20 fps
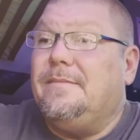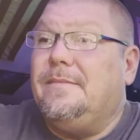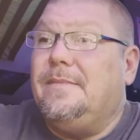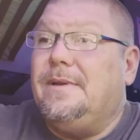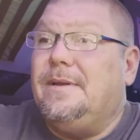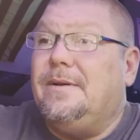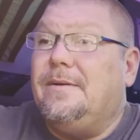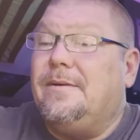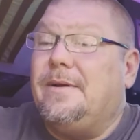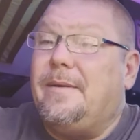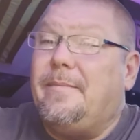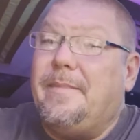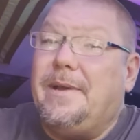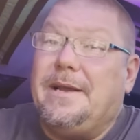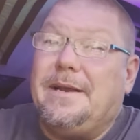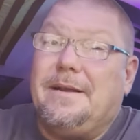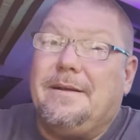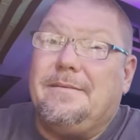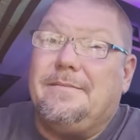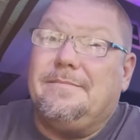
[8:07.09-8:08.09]
know, they
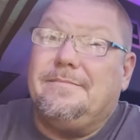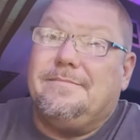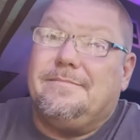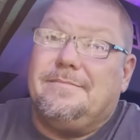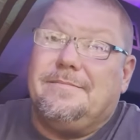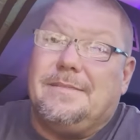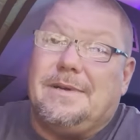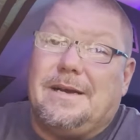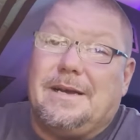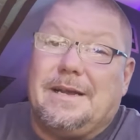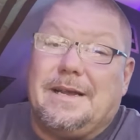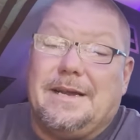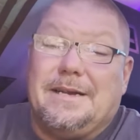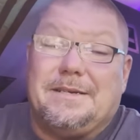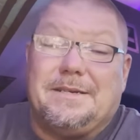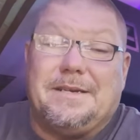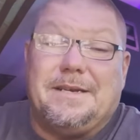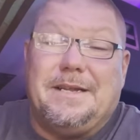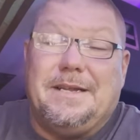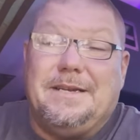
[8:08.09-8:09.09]
make, I
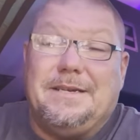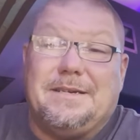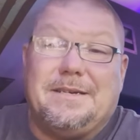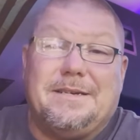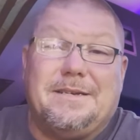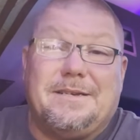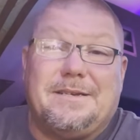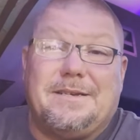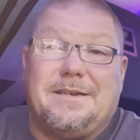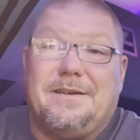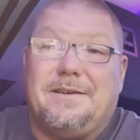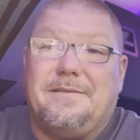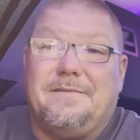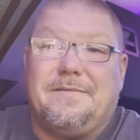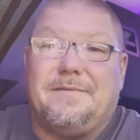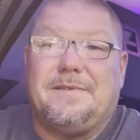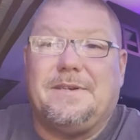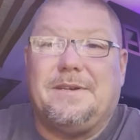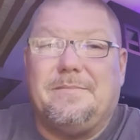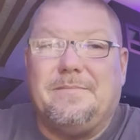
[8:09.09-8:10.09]
guess, decent
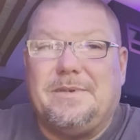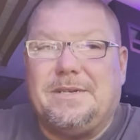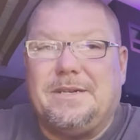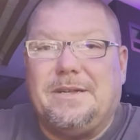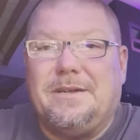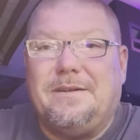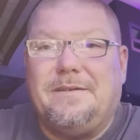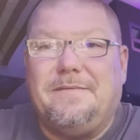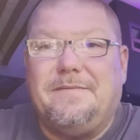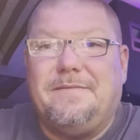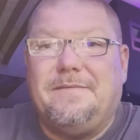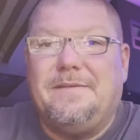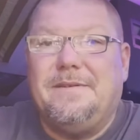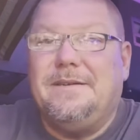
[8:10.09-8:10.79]
stuff. Some stuff